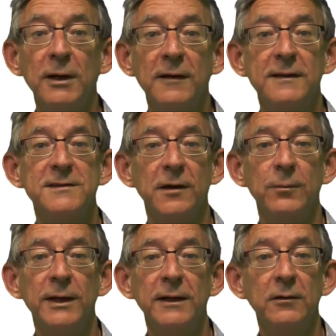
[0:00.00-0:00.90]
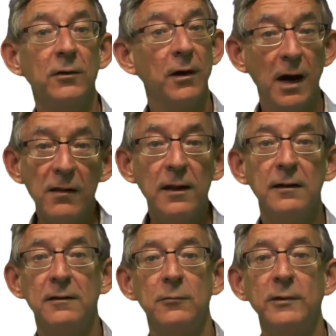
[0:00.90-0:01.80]
about this topic or
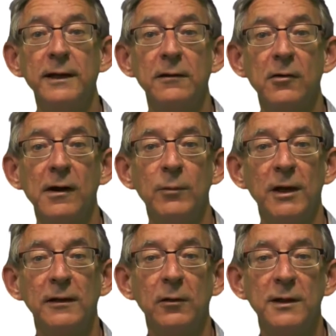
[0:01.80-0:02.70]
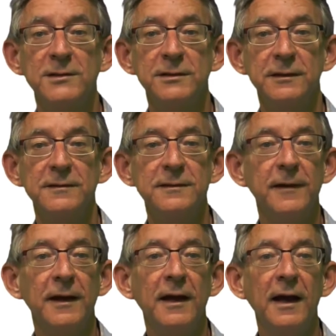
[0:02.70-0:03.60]
other real grammar questions,
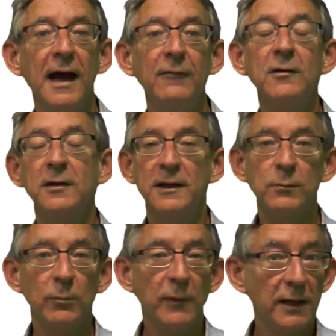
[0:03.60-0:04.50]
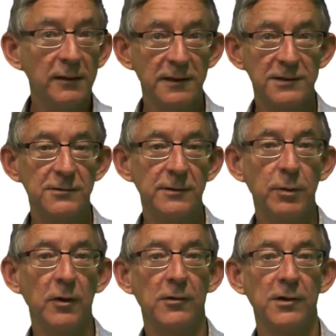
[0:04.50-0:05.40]
have a look at the Macmillan Dictionary
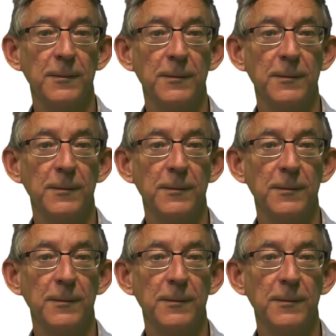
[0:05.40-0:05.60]
blog.